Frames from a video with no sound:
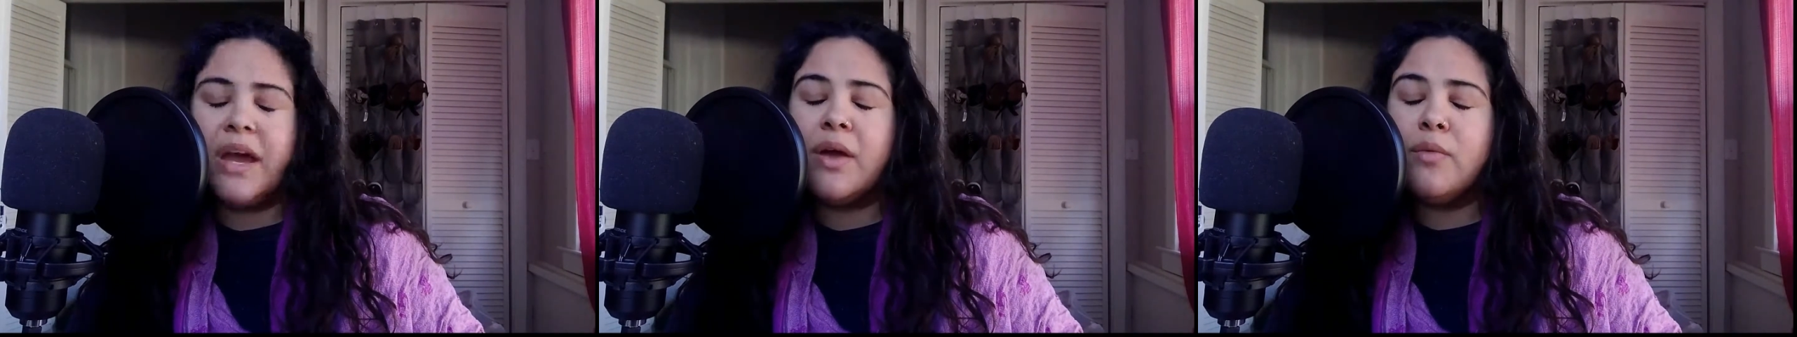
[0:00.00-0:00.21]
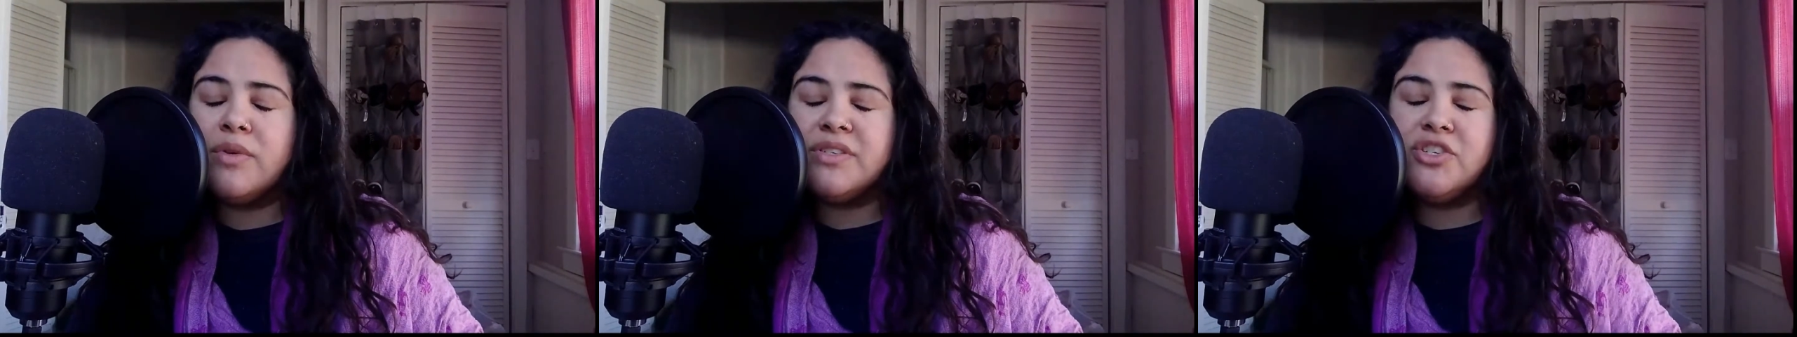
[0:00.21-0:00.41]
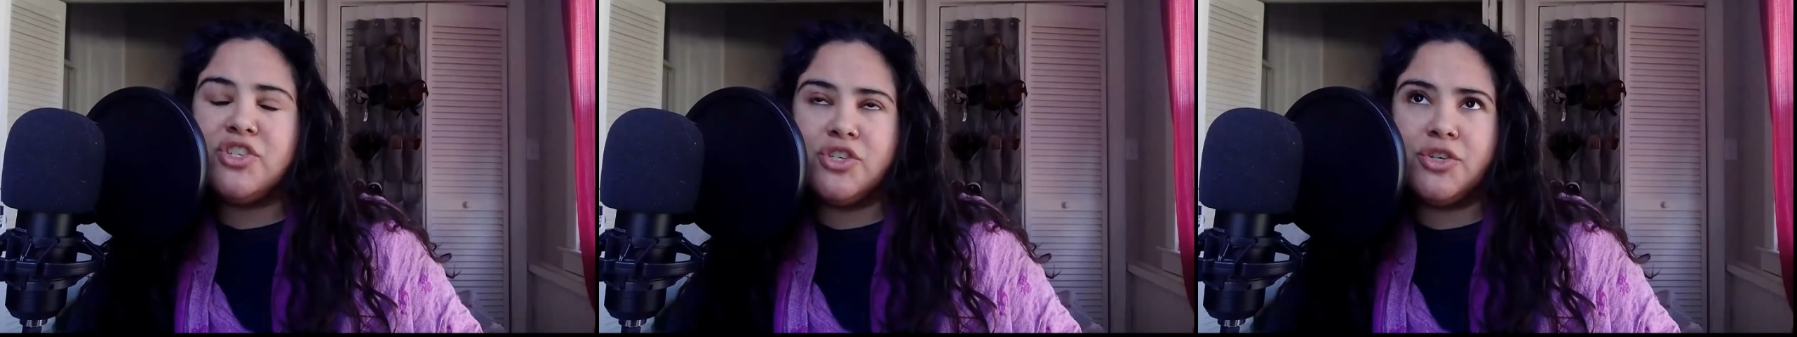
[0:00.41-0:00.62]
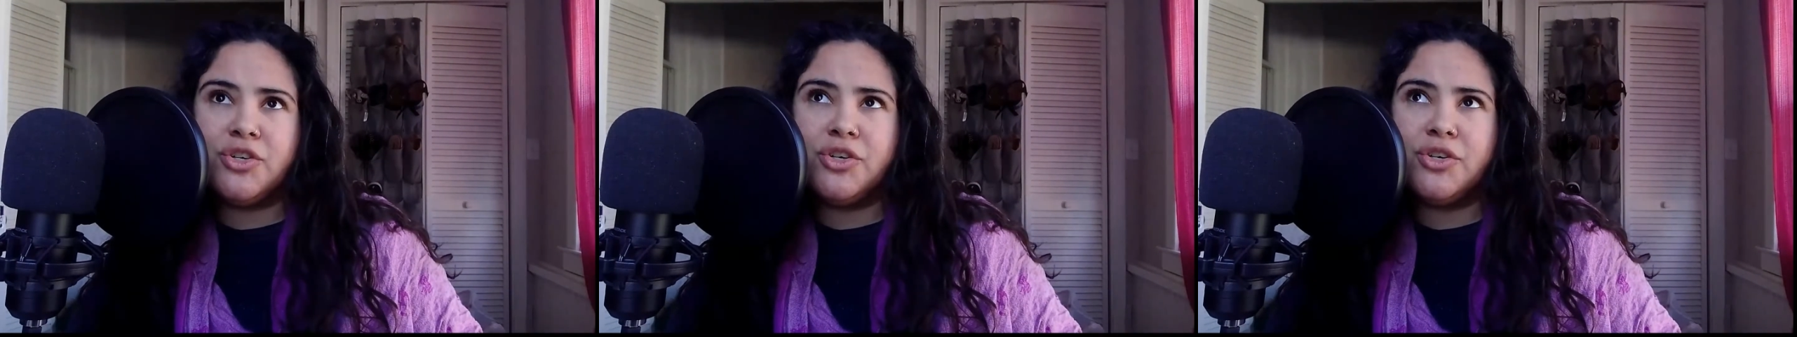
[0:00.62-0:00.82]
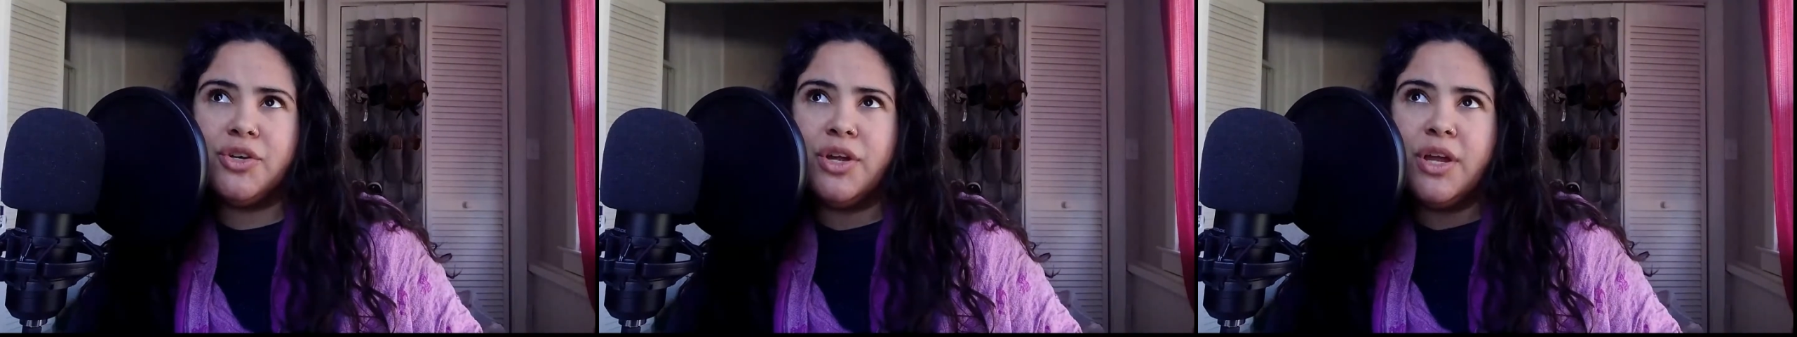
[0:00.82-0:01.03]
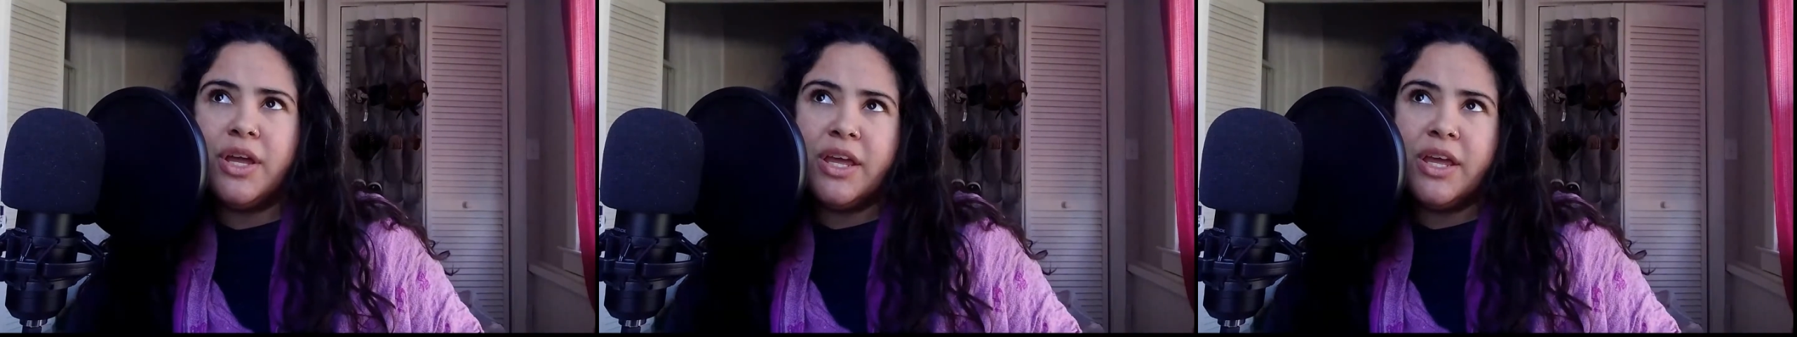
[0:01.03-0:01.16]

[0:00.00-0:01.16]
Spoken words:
wasn't sure